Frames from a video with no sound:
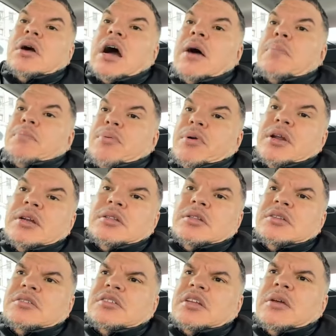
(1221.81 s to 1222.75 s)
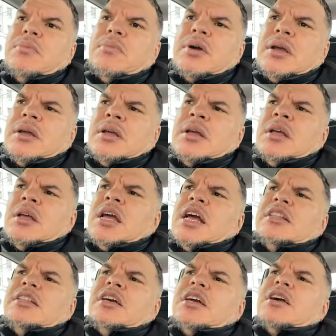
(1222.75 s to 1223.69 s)
operate in the same way.
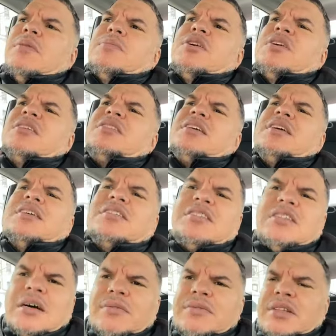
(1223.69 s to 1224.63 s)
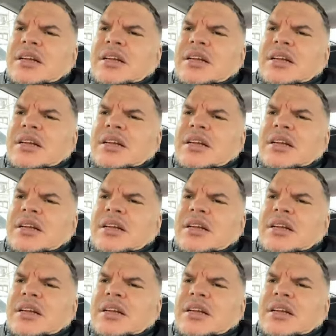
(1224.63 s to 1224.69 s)
And the community itself,